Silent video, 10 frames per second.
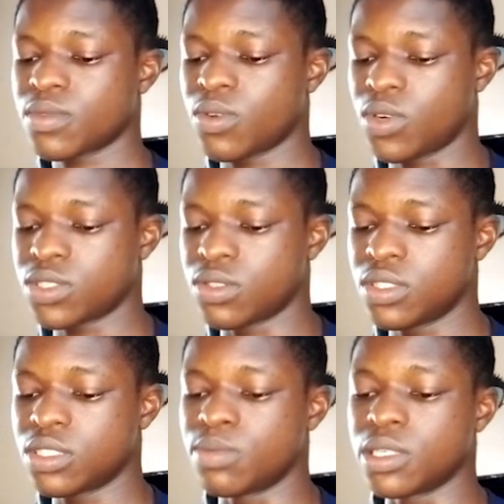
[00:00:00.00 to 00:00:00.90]
What you should do
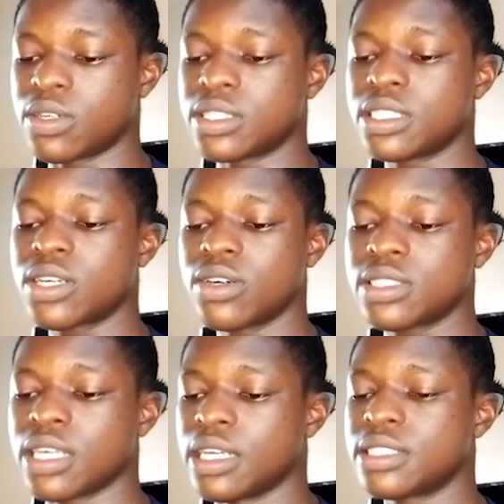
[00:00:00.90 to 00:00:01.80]
is be creating
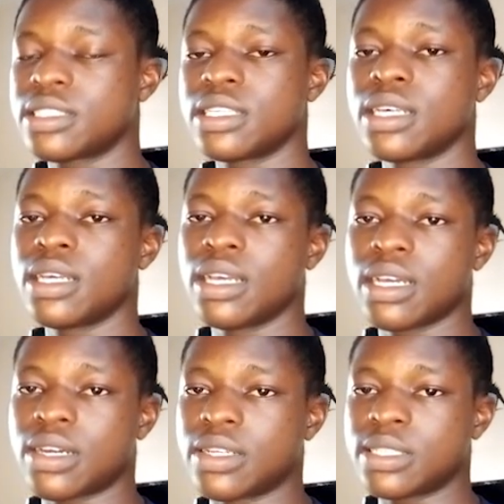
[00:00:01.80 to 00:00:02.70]
content,
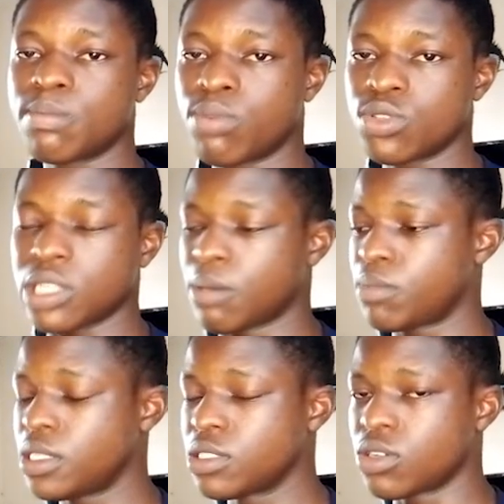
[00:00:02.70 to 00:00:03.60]
creating posts and
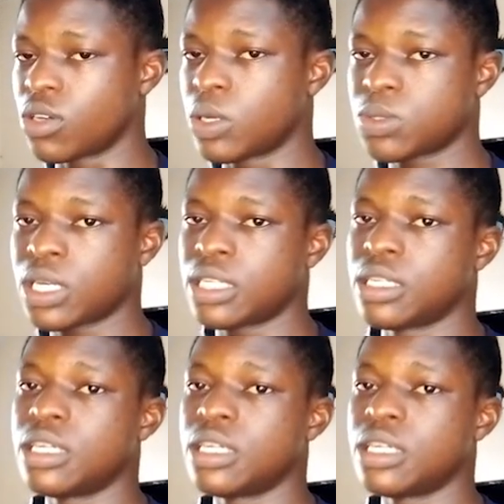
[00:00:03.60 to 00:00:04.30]
pages on your website.